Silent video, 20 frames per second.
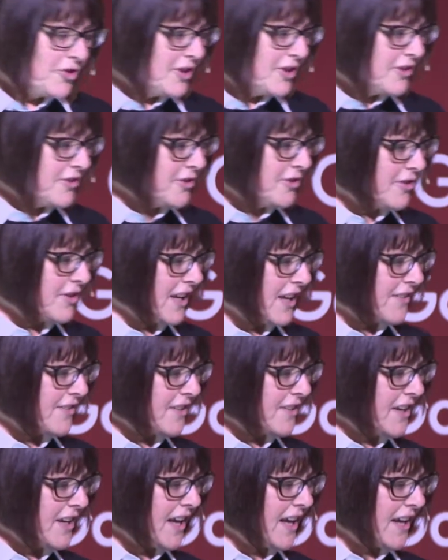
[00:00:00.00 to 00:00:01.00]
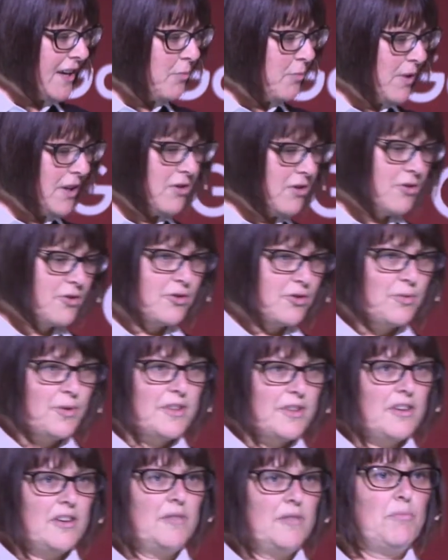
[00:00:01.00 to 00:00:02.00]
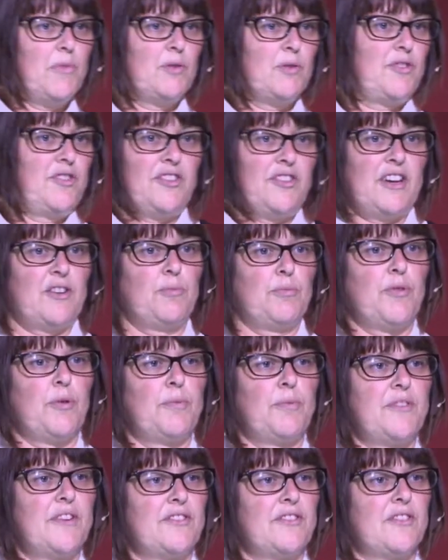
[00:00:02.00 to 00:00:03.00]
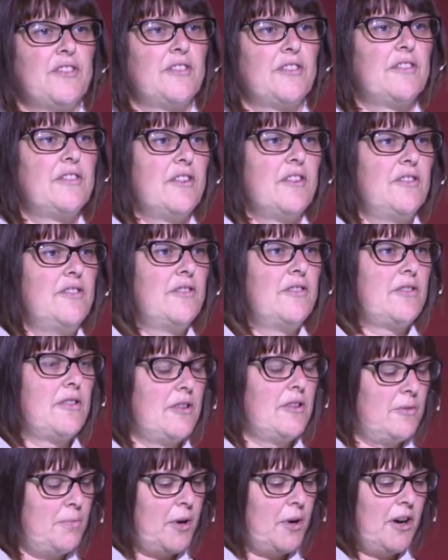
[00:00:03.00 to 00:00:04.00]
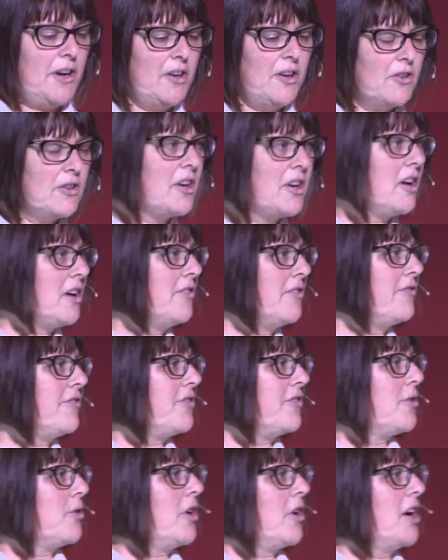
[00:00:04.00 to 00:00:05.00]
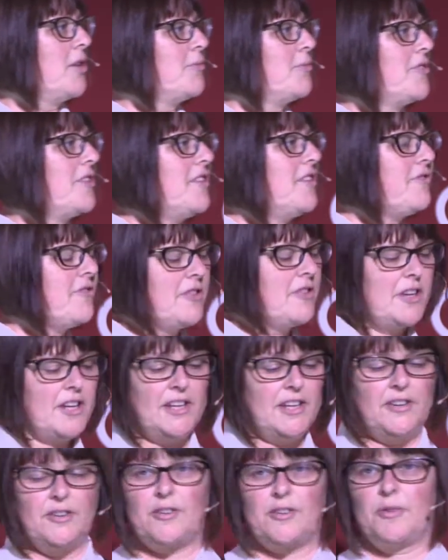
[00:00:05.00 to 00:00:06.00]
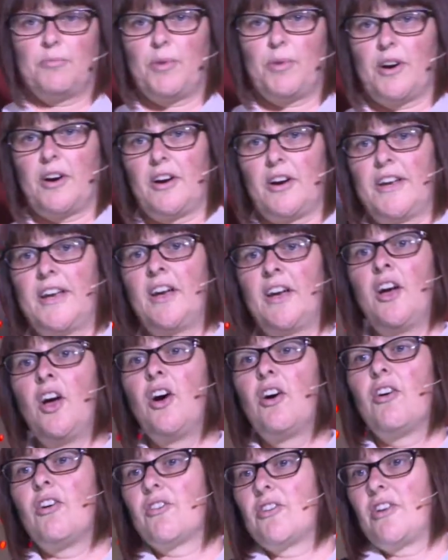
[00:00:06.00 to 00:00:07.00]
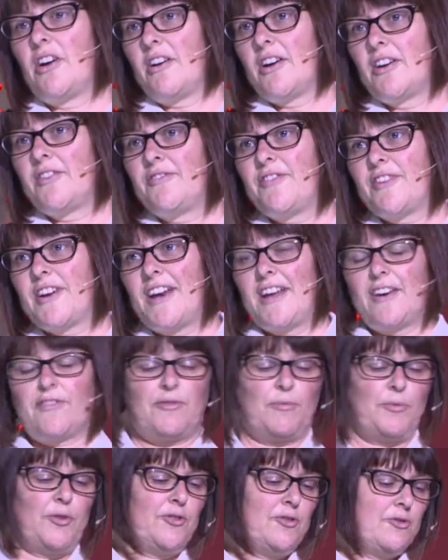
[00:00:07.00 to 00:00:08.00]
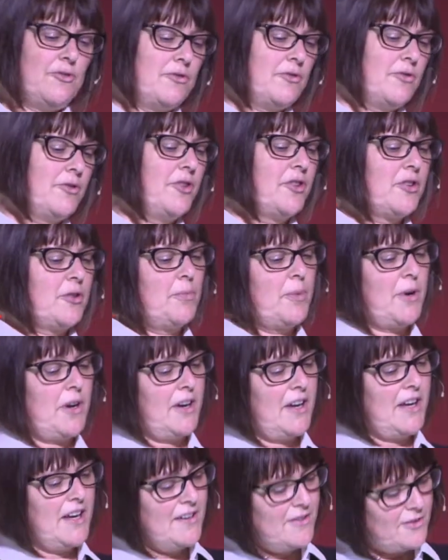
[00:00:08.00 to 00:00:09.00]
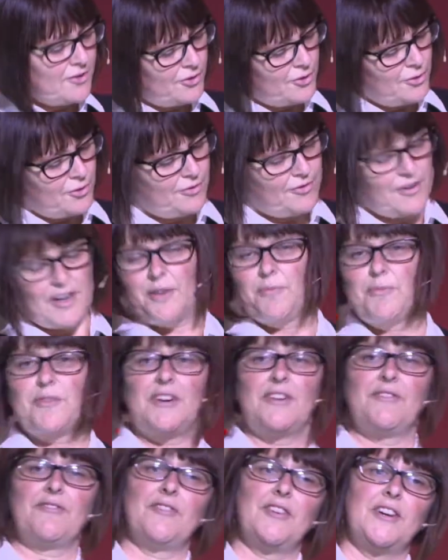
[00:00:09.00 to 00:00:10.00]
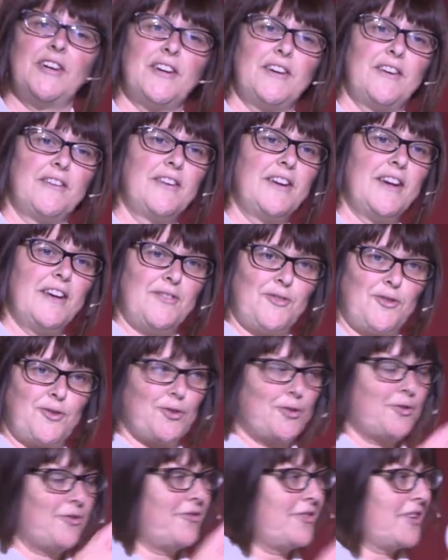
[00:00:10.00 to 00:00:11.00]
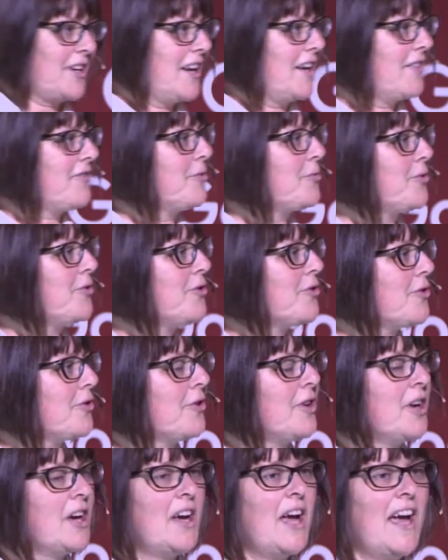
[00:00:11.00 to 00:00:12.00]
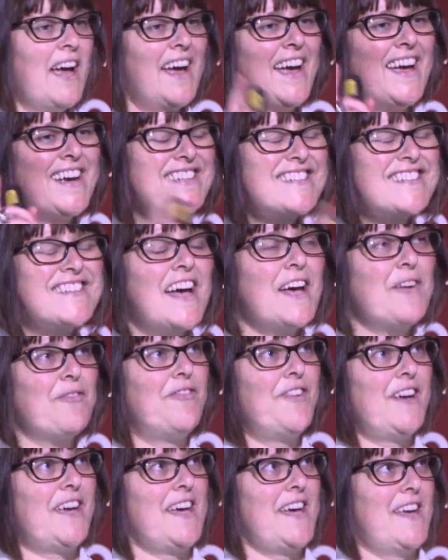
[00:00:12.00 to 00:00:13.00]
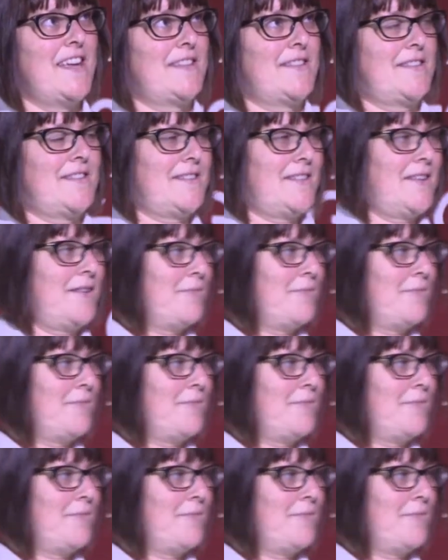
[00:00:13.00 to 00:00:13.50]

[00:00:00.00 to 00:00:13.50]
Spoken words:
in 2008, we launched with a multi-channel proposition. So you could buy online for home delivery, you could buy online for collect from store, you could buy in-store for home delivery, and in-store for collect from store, except for kids,